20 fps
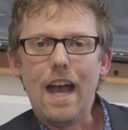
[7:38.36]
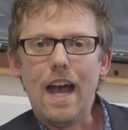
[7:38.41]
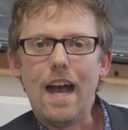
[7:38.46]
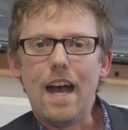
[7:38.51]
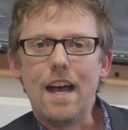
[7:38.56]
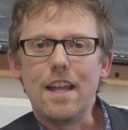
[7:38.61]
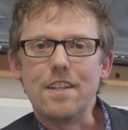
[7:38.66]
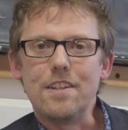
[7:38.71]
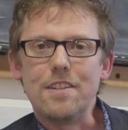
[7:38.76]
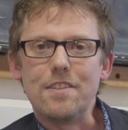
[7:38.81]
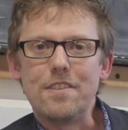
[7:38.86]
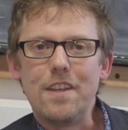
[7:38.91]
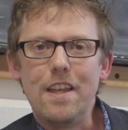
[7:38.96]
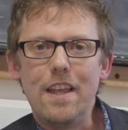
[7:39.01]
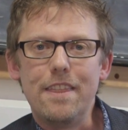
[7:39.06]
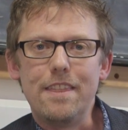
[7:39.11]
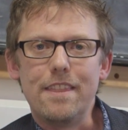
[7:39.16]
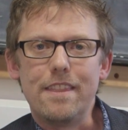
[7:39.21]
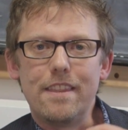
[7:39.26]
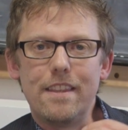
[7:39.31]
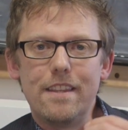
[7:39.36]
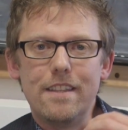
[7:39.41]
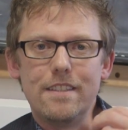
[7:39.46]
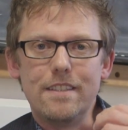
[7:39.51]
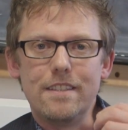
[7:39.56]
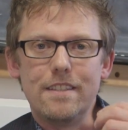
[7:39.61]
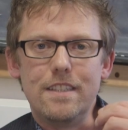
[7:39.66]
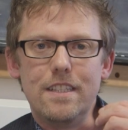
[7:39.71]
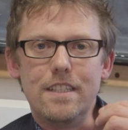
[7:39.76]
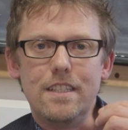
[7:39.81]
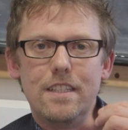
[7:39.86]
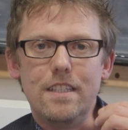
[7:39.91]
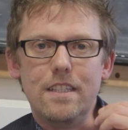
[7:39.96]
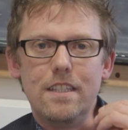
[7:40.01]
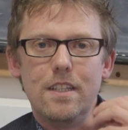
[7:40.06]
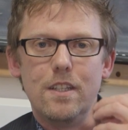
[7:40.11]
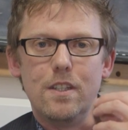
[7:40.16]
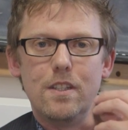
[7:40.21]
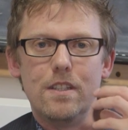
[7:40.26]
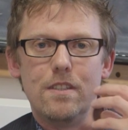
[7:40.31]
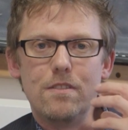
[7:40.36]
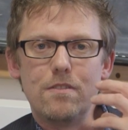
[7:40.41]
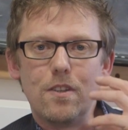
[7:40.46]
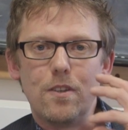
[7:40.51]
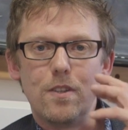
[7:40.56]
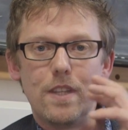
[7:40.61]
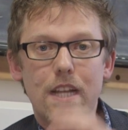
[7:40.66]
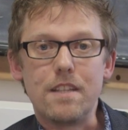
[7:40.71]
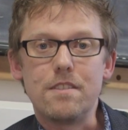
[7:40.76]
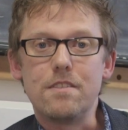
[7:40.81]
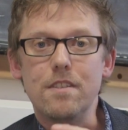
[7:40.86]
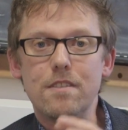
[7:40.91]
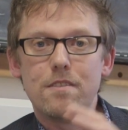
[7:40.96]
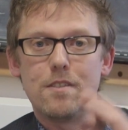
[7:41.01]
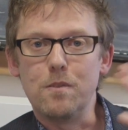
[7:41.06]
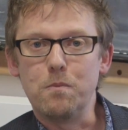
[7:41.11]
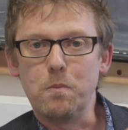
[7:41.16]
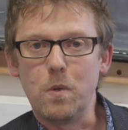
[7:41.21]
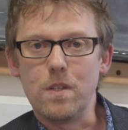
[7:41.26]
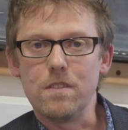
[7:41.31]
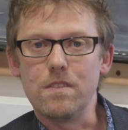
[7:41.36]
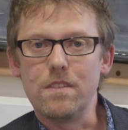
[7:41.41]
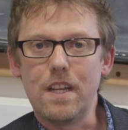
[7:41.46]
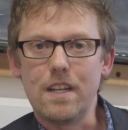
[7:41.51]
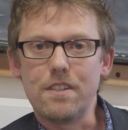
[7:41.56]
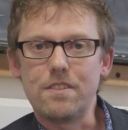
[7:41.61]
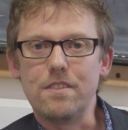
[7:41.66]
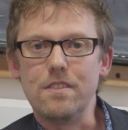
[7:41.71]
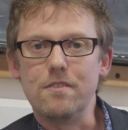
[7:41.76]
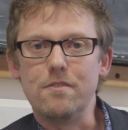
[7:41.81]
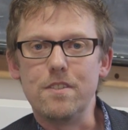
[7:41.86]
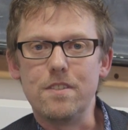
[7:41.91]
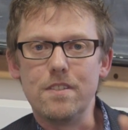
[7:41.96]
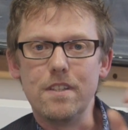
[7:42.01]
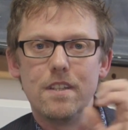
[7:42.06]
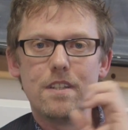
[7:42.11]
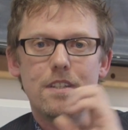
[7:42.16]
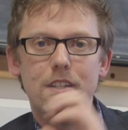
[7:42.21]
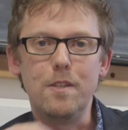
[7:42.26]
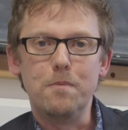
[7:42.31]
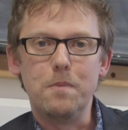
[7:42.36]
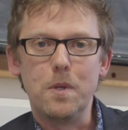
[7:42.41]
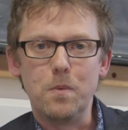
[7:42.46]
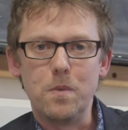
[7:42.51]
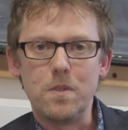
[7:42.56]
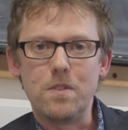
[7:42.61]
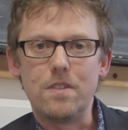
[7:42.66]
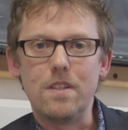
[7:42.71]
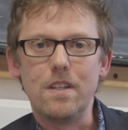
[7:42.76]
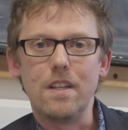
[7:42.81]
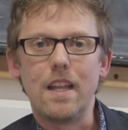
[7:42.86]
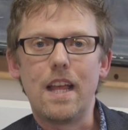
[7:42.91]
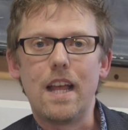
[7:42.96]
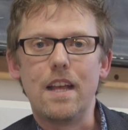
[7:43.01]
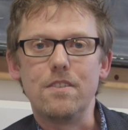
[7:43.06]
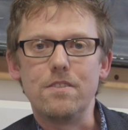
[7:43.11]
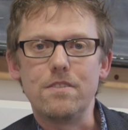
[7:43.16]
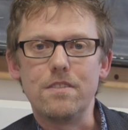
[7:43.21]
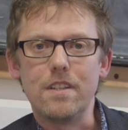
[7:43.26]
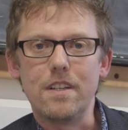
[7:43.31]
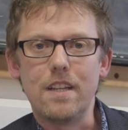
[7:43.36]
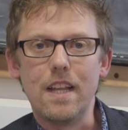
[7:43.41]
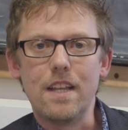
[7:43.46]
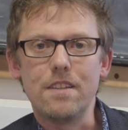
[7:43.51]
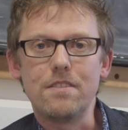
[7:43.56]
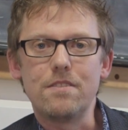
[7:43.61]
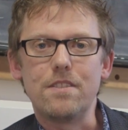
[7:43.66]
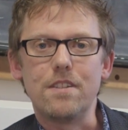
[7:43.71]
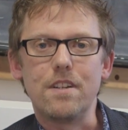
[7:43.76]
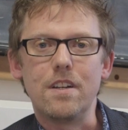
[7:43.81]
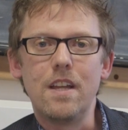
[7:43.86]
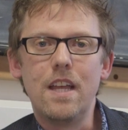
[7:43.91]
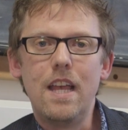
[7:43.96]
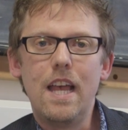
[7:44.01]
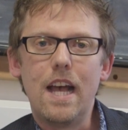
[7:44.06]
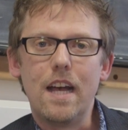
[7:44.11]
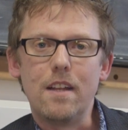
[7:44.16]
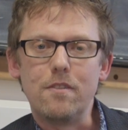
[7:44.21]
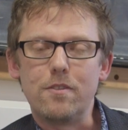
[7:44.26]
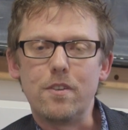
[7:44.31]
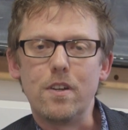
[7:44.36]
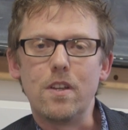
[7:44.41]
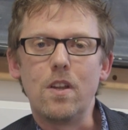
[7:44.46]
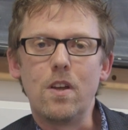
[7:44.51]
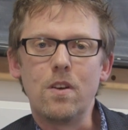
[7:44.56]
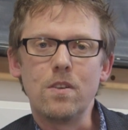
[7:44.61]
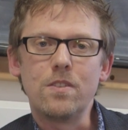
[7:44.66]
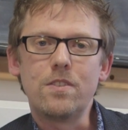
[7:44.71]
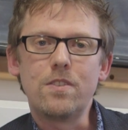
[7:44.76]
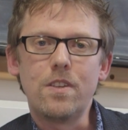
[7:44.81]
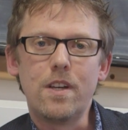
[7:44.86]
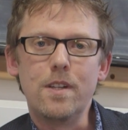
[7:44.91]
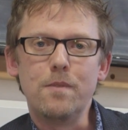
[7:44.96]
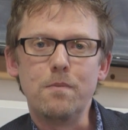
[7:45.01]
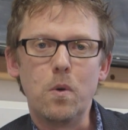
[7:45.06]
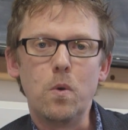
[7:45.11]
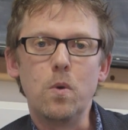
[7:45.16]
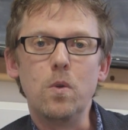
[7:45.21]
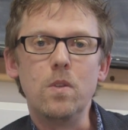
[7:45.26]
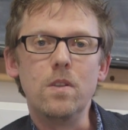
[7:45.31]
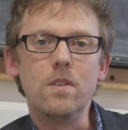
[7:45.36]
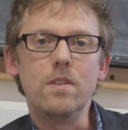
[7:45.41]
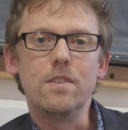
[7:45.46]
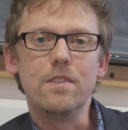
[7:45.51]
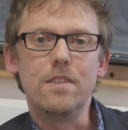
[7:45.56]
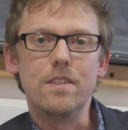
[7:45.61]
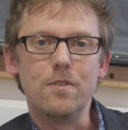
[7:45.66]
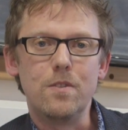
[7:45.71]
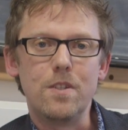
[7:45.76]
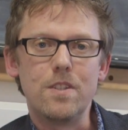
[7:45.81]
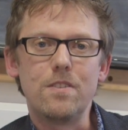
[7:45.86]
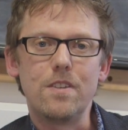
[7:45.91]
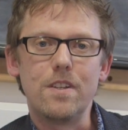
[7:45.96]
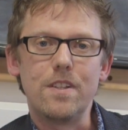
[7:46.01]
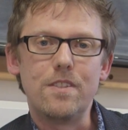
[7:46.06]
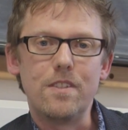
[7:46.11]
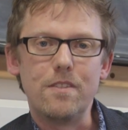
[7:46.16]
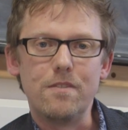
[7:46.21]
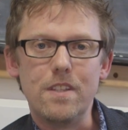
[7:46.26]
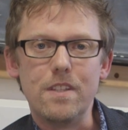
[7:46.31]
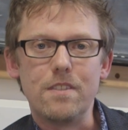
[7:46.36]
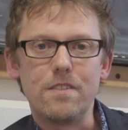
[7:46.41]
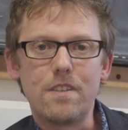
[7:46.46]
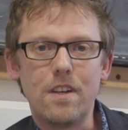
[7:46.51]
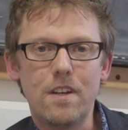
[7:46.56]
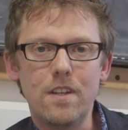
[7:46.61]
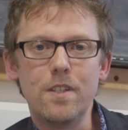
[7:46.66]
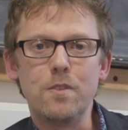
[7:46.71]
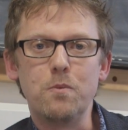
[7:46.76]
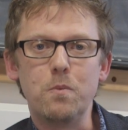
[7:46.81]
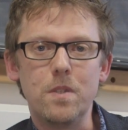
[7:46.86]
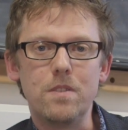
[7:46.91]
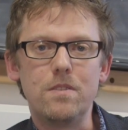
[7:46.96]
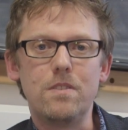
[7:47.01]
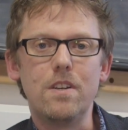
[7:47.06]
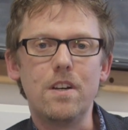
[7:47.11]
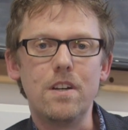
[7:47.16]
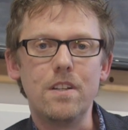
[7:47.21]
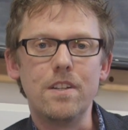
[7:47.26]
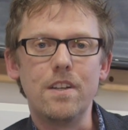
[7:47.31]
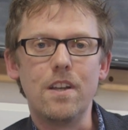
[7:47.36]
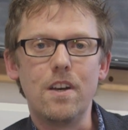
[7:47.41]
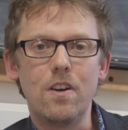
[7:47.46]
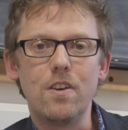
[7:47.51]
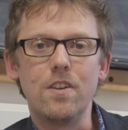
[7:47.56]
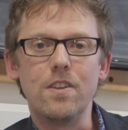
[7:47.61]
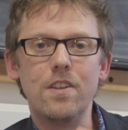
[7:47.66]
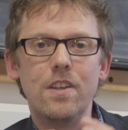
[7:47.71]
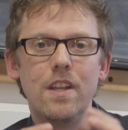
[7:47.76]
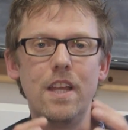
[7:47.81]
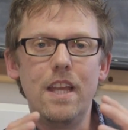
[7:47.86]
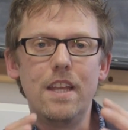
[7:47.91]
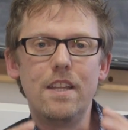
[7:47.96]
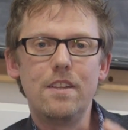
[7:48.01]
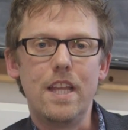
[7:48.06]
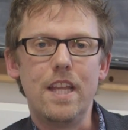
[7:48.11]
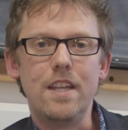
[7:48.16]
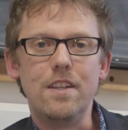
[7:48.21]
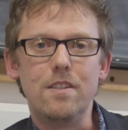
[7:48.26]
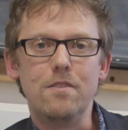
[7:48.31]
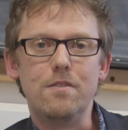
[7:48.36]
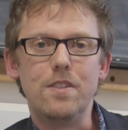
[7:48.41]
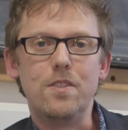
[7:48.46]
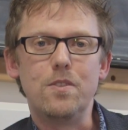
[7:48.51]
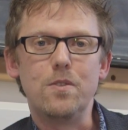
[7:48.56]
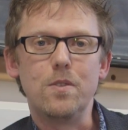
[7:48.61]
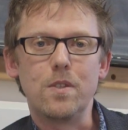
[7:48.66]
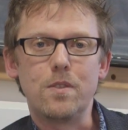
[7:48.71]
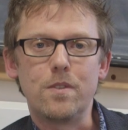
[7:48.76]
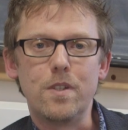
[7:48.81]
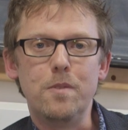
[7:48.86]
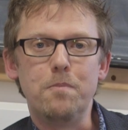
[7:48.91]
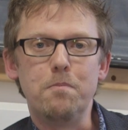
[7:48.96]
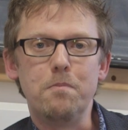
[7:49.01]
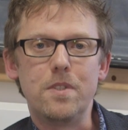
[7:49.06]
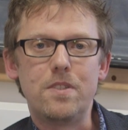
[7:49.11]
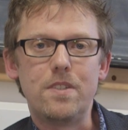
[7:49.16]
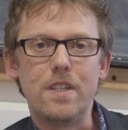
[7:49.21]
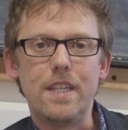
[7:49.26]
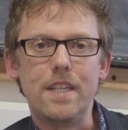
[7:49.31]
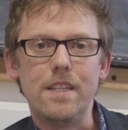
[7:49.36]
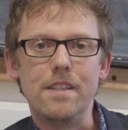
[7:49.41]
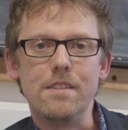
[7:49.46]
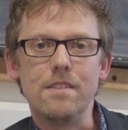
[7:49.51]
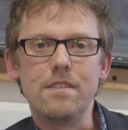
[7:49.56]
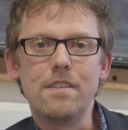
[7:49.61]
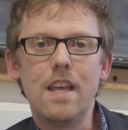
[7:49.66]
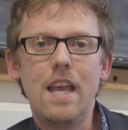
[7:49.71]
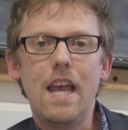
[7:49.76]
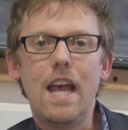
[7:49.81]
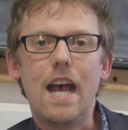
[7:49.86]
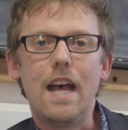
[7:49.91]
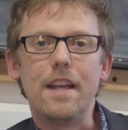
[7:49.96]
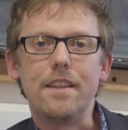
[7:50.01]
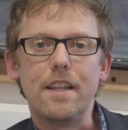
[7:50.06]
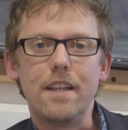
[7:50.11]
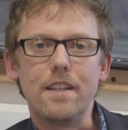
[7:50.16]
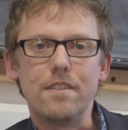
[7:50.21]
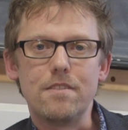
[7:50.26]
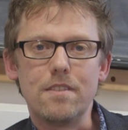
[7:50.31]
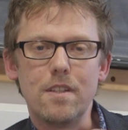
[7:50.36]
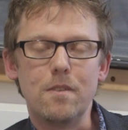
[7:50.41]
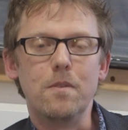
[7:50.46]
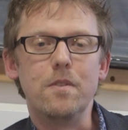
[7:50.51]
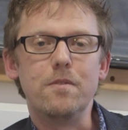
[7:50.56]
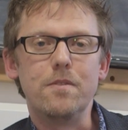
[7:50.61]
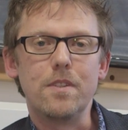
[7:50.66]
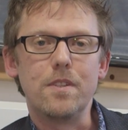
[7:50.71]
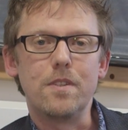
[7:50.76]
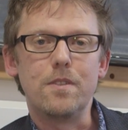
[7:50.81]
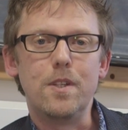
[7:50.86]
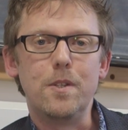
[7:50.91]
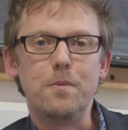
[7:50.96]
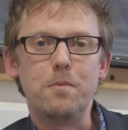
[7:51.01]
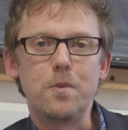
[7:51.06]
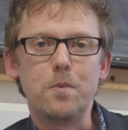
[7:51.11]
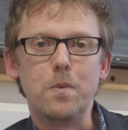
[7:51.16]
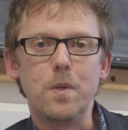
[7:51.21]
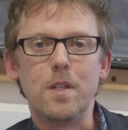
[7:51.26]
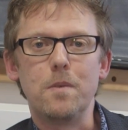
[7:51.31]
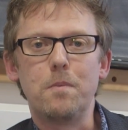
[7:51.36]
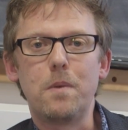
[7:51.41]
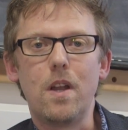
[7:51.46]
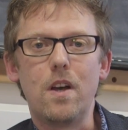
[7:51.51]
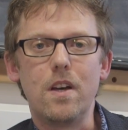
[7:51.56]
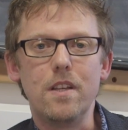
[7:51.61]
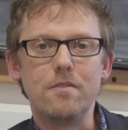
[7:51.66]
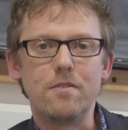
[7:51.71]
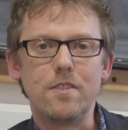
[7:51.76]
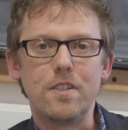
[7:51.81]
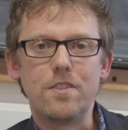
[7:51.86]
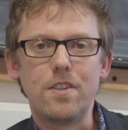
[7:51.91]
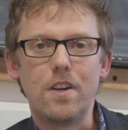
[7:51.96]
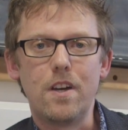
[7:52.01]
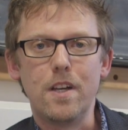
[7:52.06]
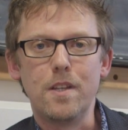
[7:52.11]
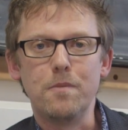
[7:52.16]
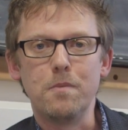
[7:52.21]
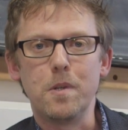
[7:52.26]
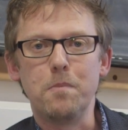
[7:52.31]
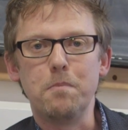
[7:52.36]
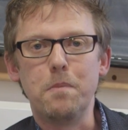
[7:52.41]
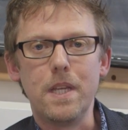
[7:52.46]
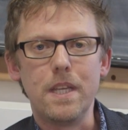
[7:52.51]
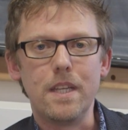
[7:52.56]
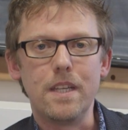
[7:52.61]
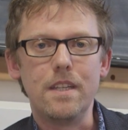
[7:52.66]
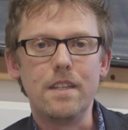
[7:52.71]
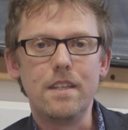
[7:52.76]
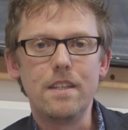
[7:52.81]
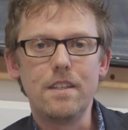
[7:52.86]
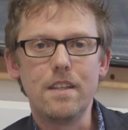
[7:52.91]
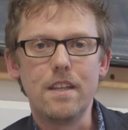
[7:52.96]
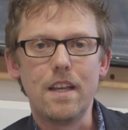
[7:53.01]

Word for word: And so that system was a national facility, but was still housed at Leicester. And for a long time, all the research of this kind was done on individual group machines, and then some of the groups would apply for time on big